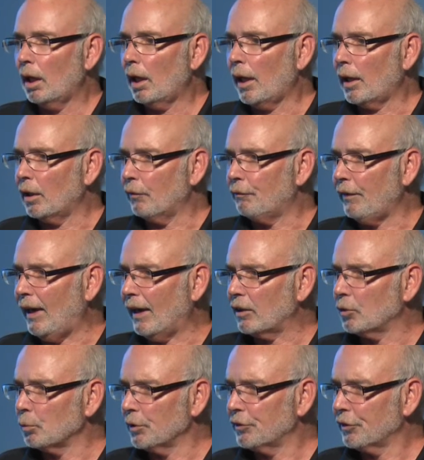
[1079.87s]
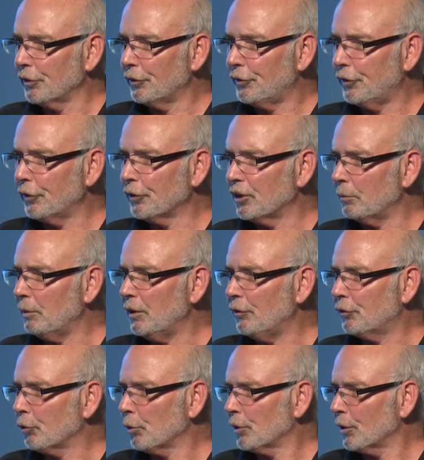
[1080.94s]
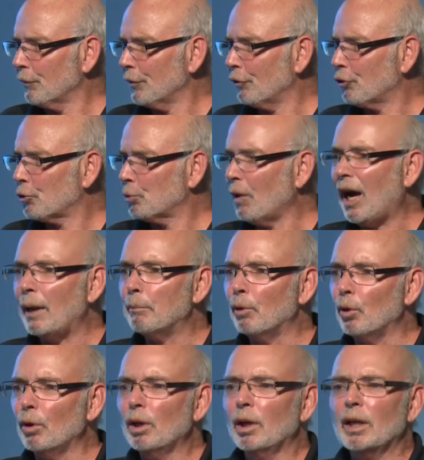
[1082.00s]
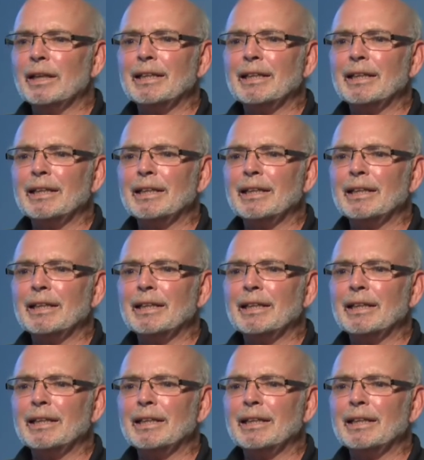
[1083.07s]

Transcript: and in fact it was considered to be sort of the tribal,